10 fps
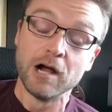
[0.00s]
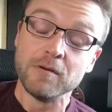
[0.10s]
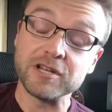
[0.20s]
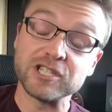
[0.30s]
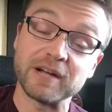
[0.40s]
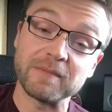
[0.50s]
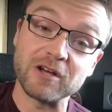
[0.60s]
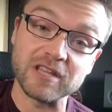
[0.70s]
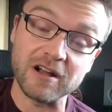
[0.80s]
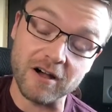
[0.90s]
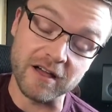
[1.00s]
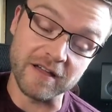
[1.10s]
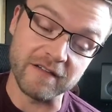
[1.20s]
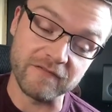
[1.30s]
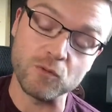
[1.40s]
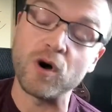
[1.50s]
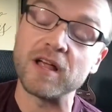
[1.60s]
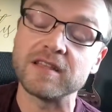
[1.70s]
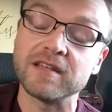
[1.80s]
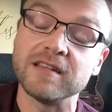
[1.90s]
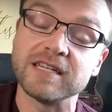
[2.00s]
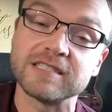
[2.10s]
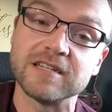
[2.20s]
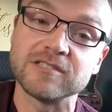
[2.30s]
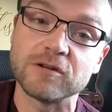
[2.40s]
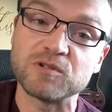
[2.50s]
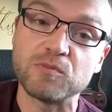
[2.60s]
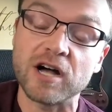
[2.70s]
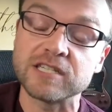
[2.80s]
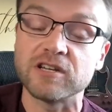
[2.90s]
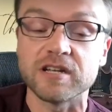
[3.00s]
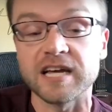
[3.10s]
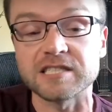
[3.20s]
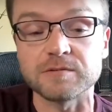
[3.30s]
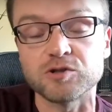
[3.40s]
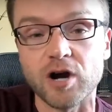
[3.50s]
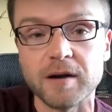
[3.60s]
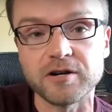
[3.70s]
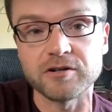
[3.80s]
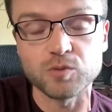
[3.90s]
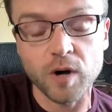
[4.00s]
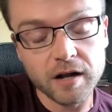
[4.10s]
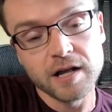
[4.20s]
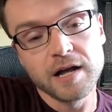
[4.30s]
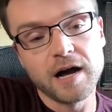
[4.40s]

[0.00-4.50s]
You can check me out there on, if you want. The link's in the description box. You can like and subscribe here as well.